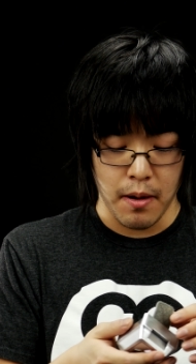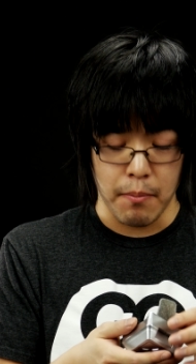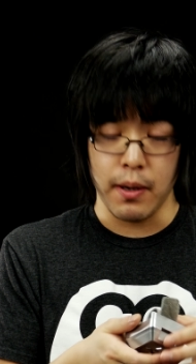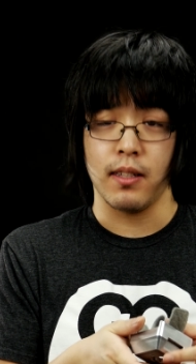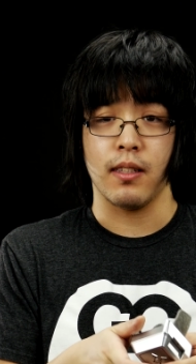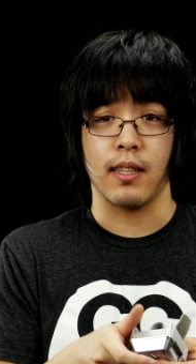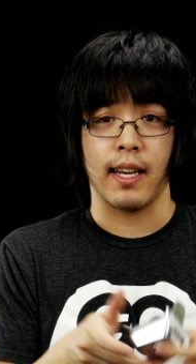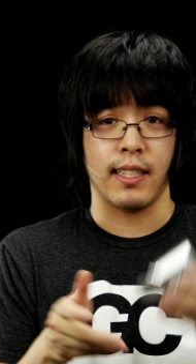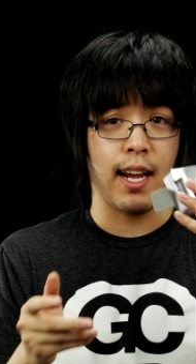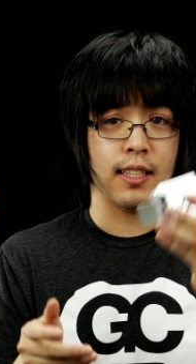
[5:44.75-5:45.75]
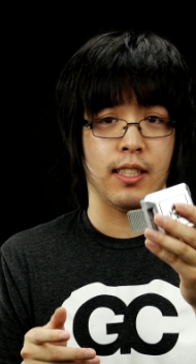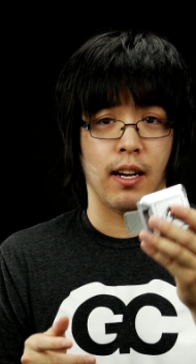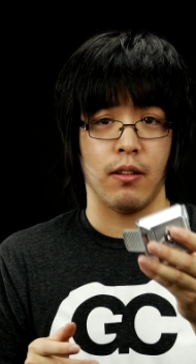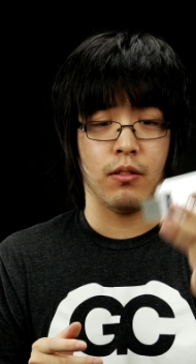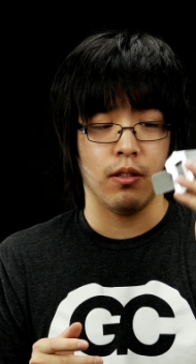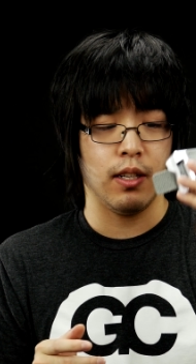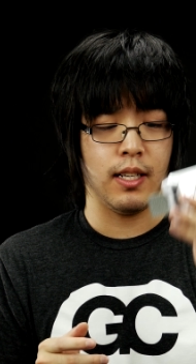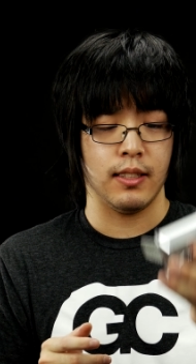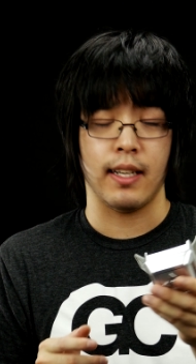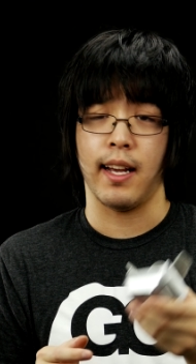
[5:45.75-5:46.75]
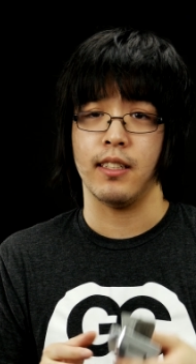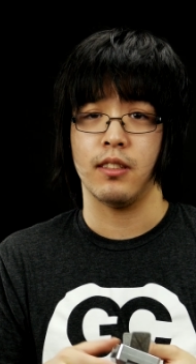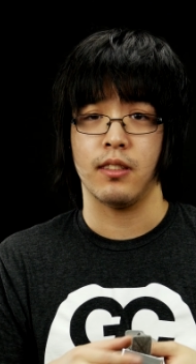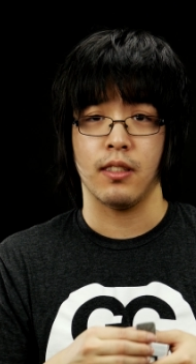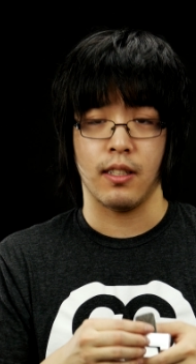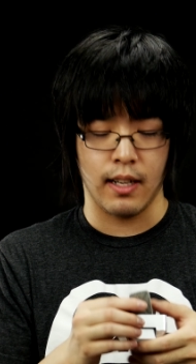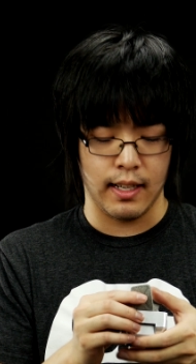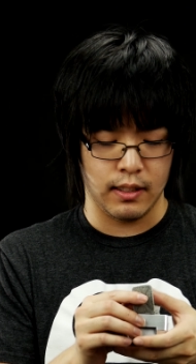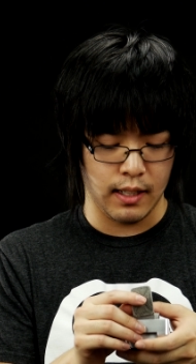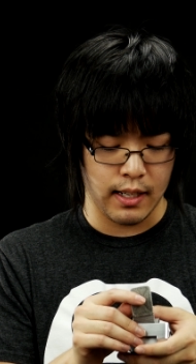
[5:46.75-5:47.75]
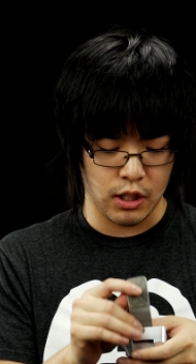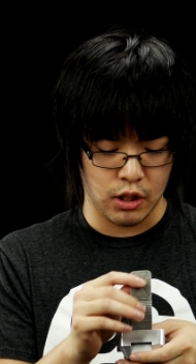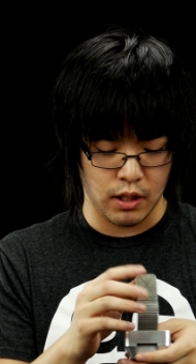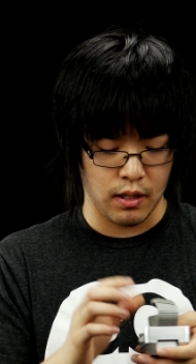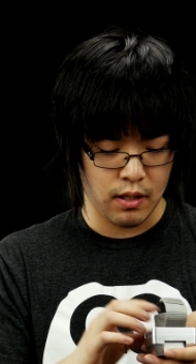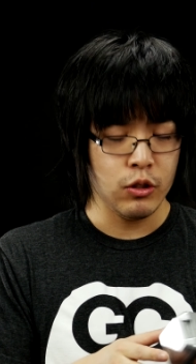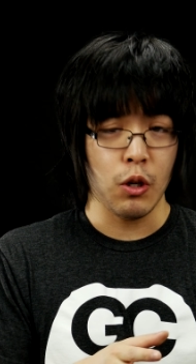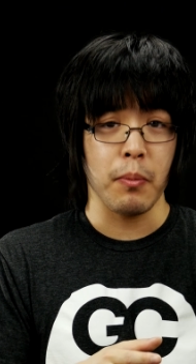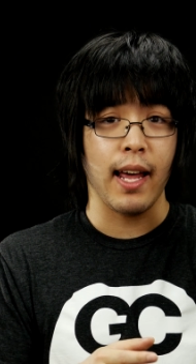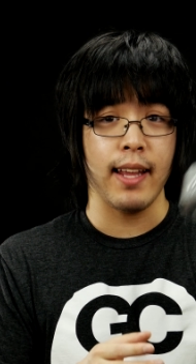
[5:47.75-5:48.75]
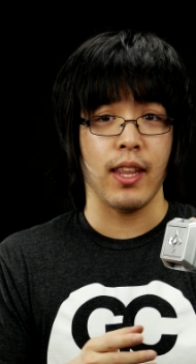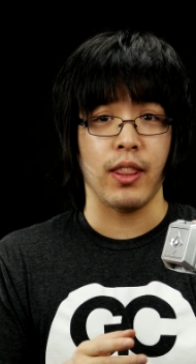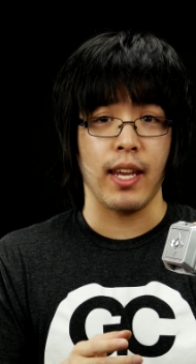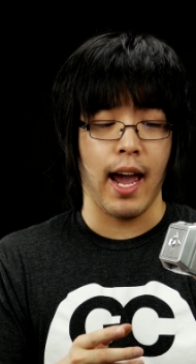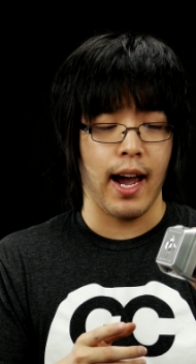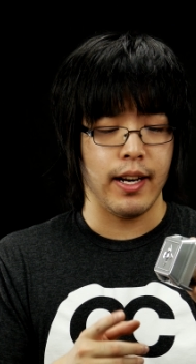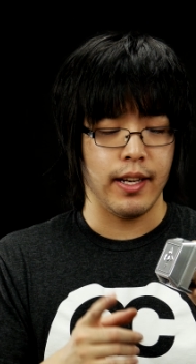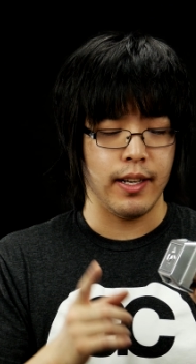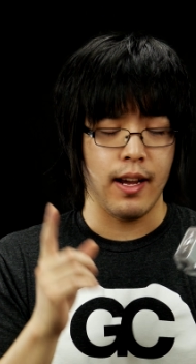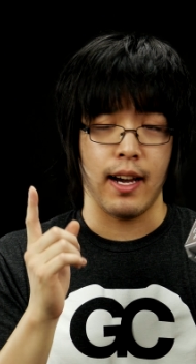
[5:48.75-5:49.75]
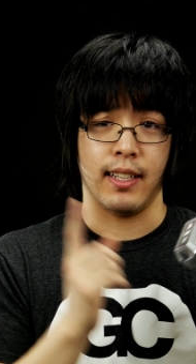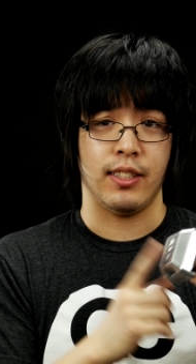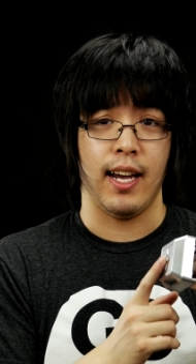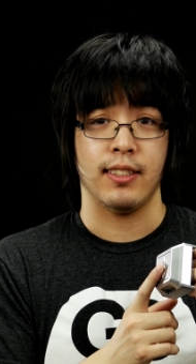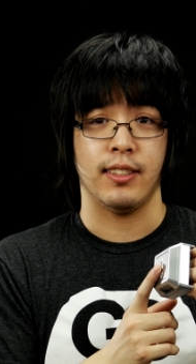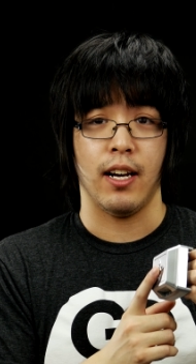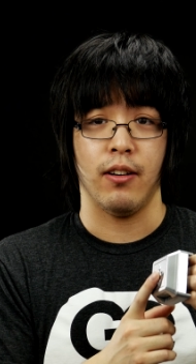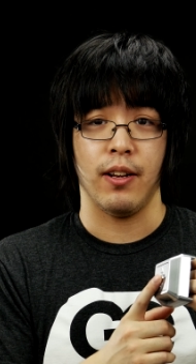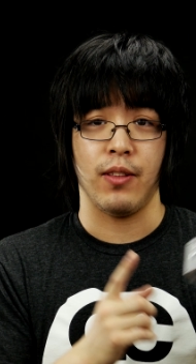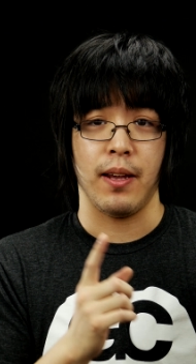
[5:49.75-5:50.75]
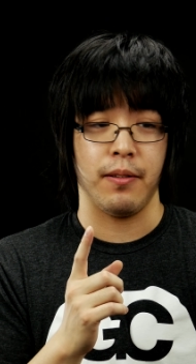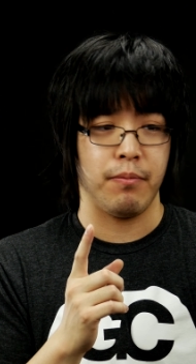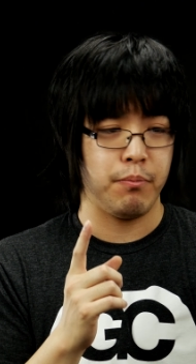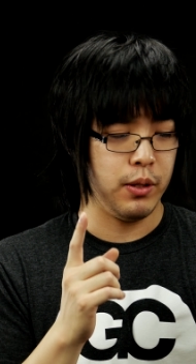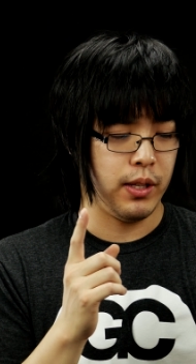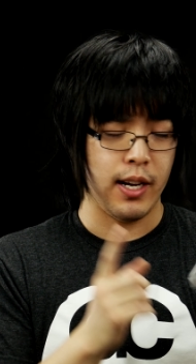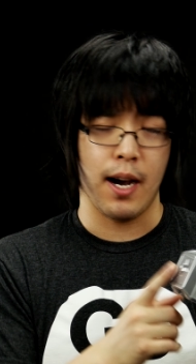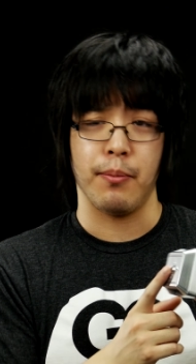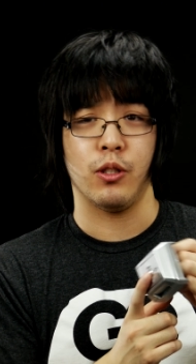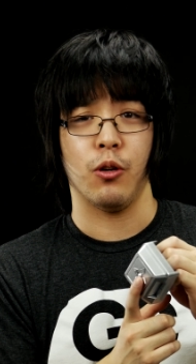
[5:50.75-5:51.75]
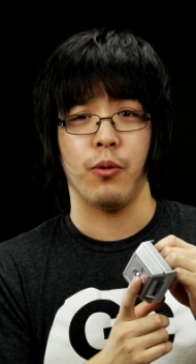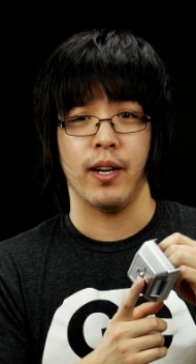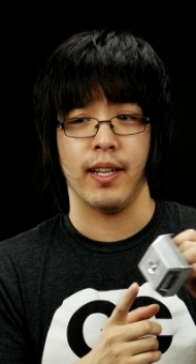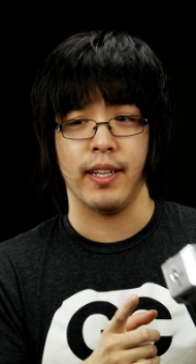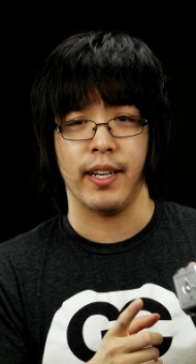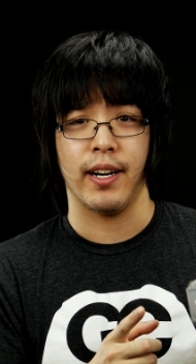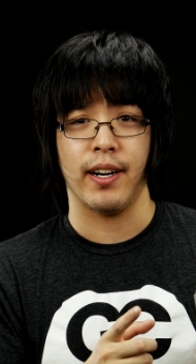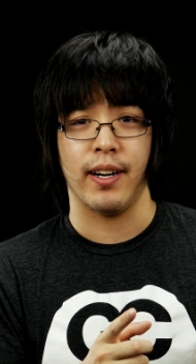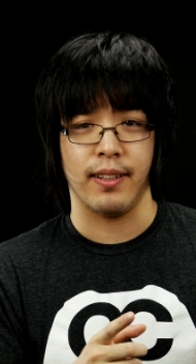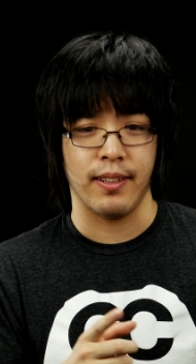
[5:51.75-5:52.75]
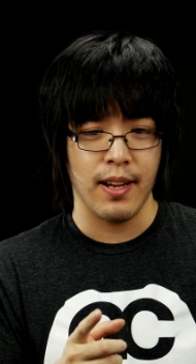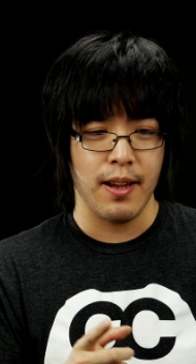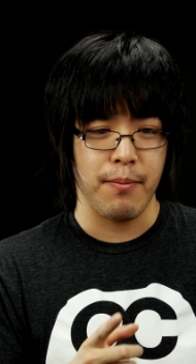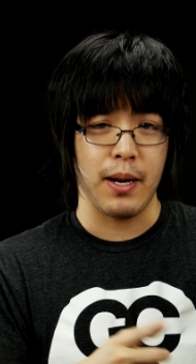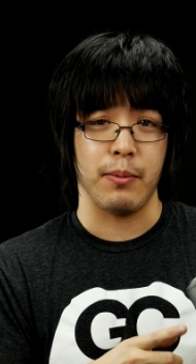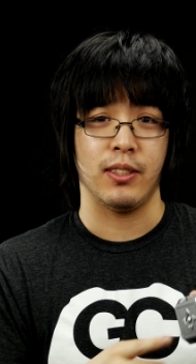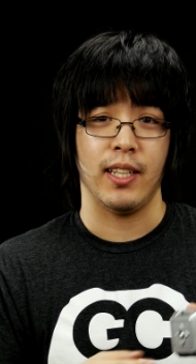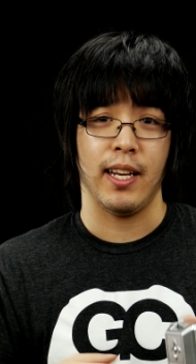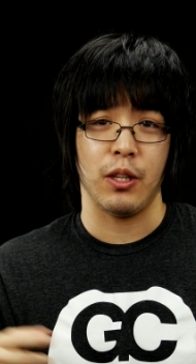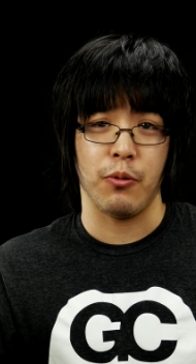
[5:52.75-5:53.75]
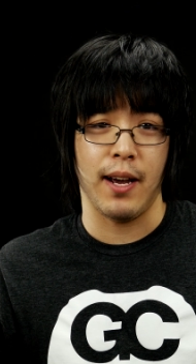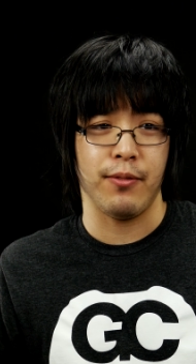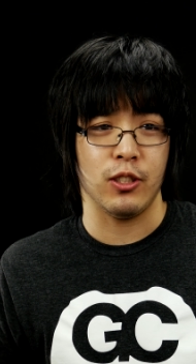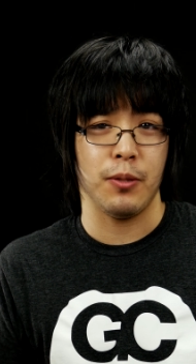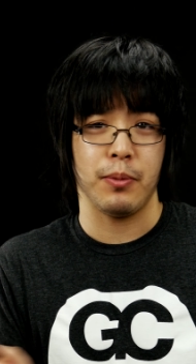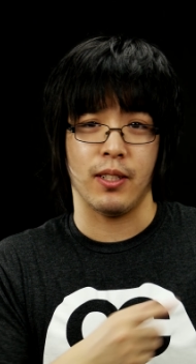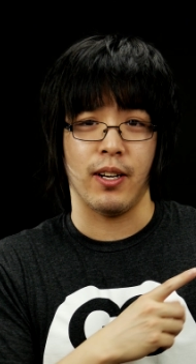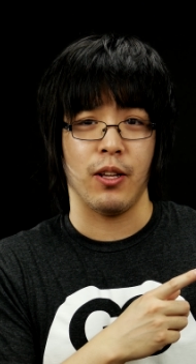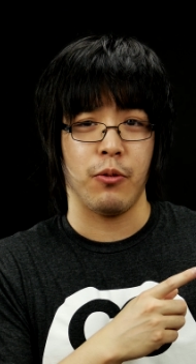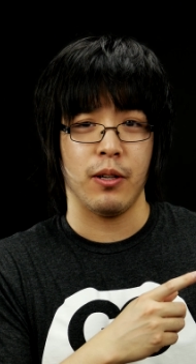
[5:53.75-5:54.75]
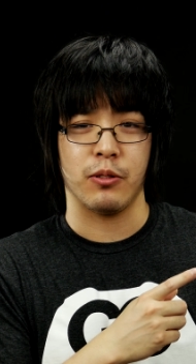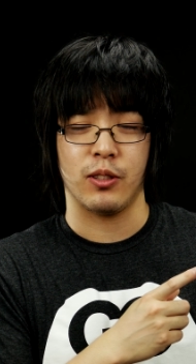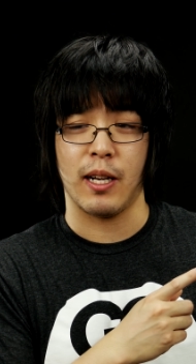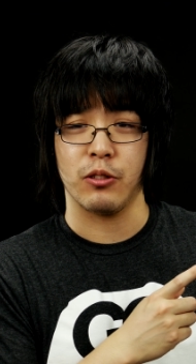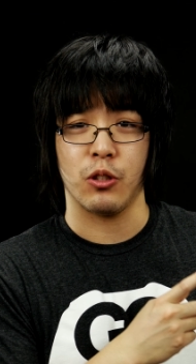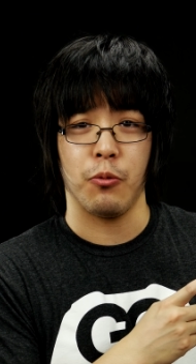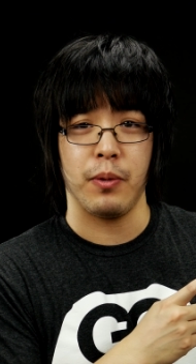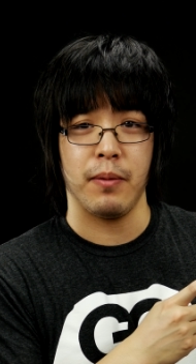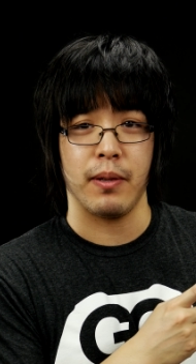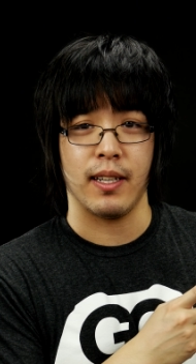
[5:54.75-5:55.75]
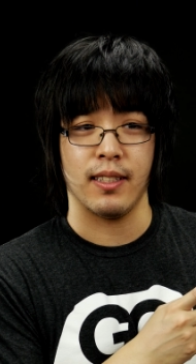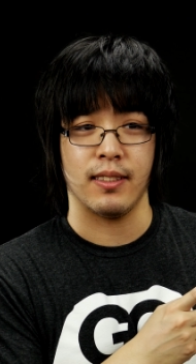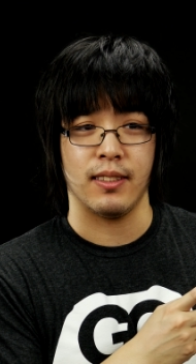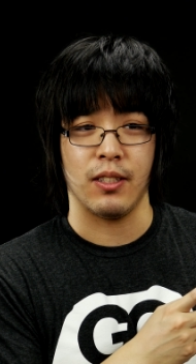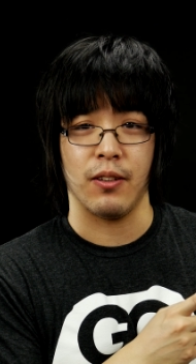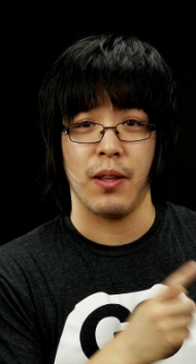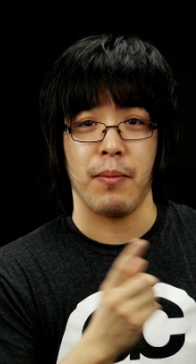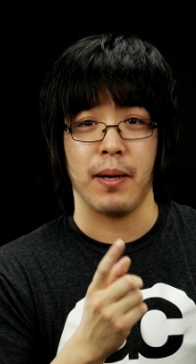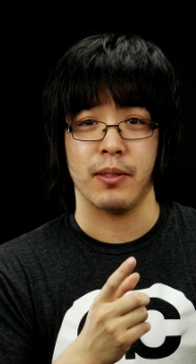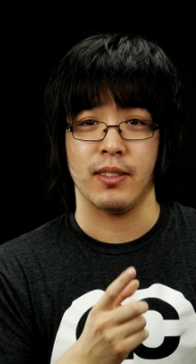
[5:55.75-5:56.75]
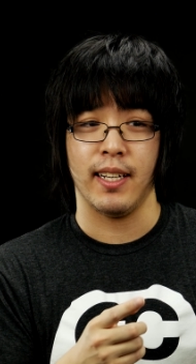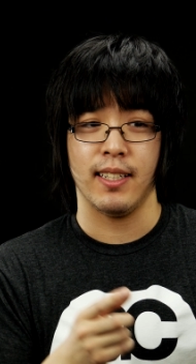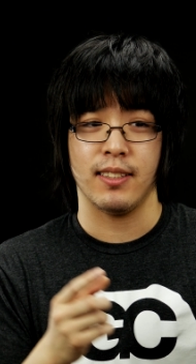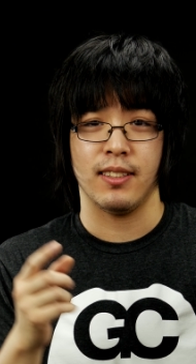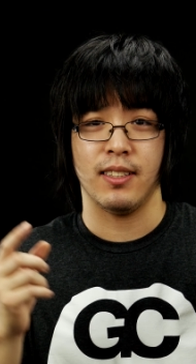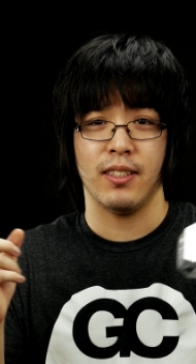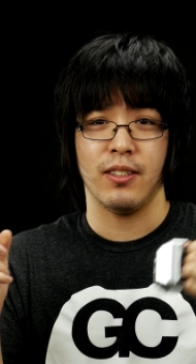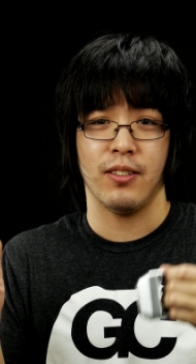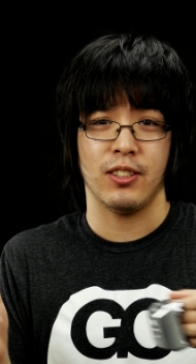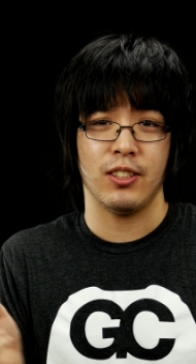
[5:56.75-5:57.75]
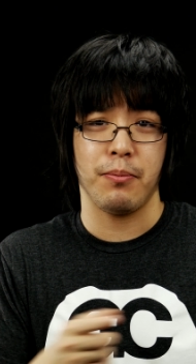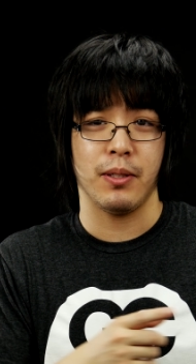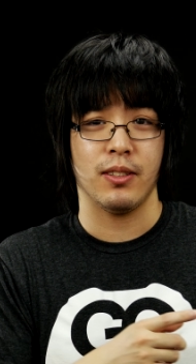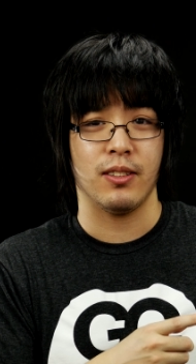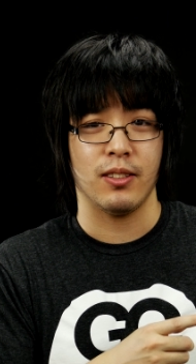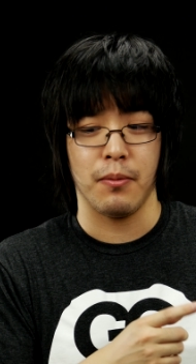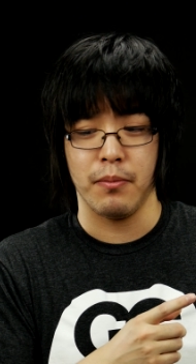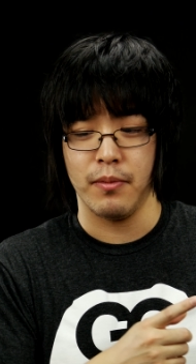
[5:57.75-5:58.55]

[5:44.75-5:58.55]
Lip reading: But the Gatack sound is a nice addition. So I'm glad that they added a Gatack sound. If they put the Kabuto one in here and made a mistake, they will have to ship us another one, which I was hoping, because if they make mistakes, they're gonna ship us some.